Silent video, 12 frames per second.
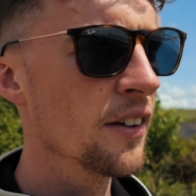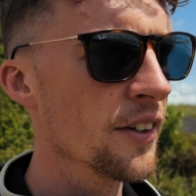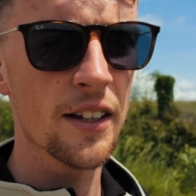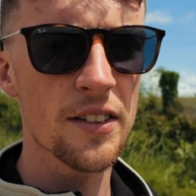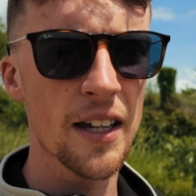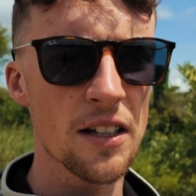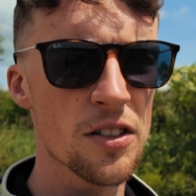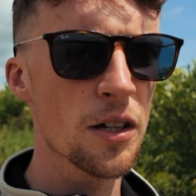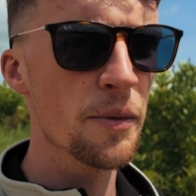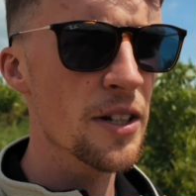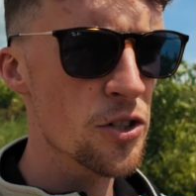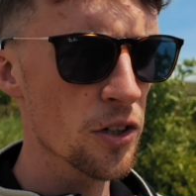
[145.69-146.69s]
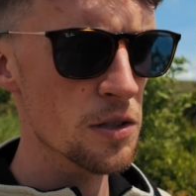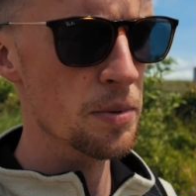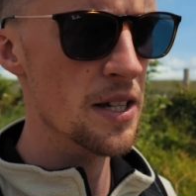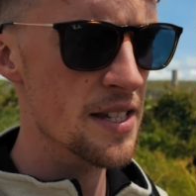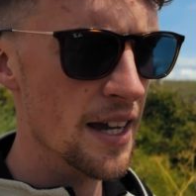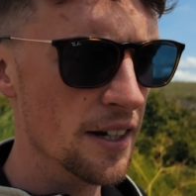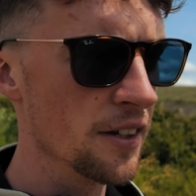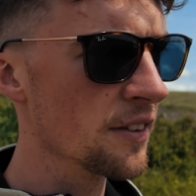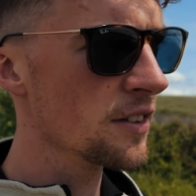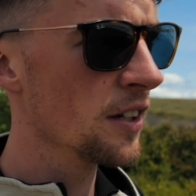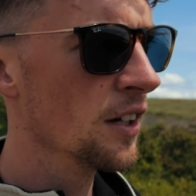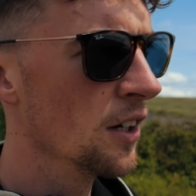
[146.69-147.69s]
you can take so many shots per
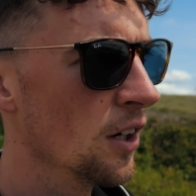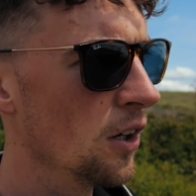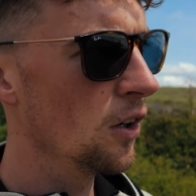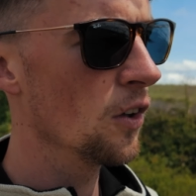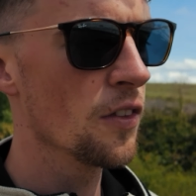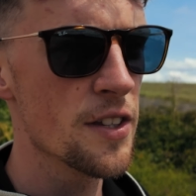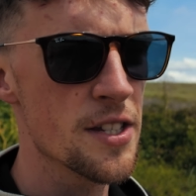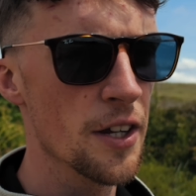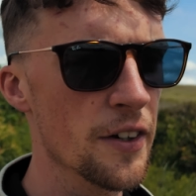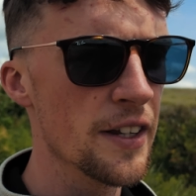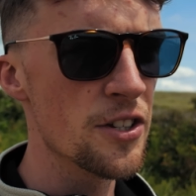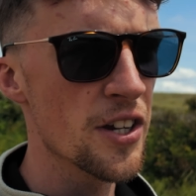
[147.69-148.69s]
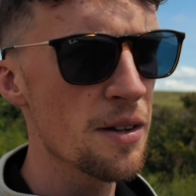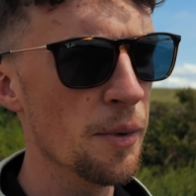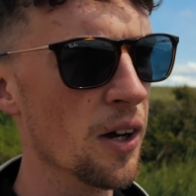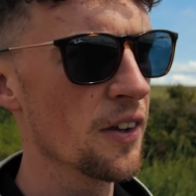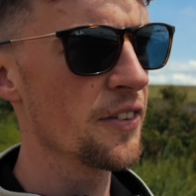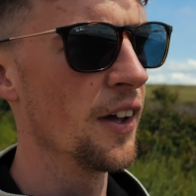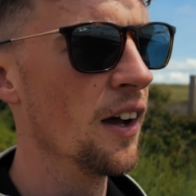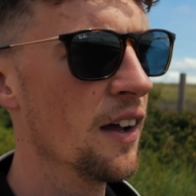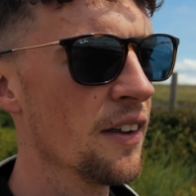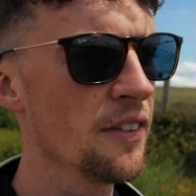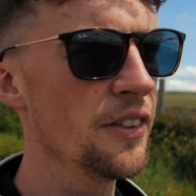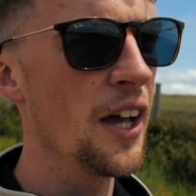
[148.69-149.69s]
second on the Sony G Master
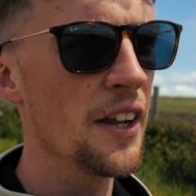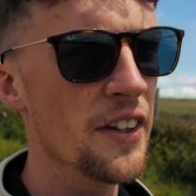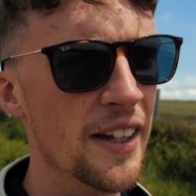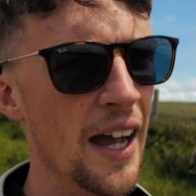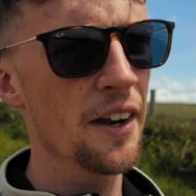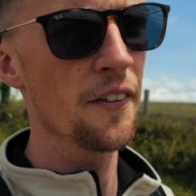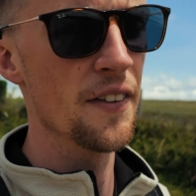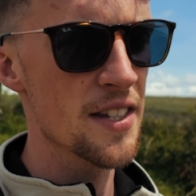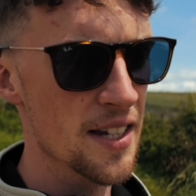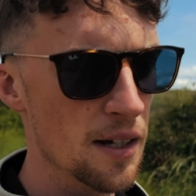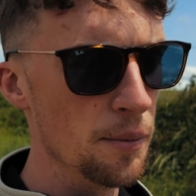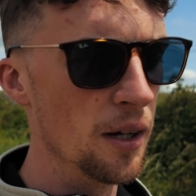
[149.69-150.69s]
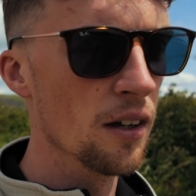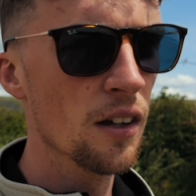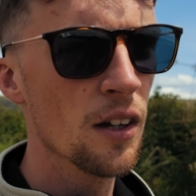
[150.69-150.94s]
than you can on the Sigma,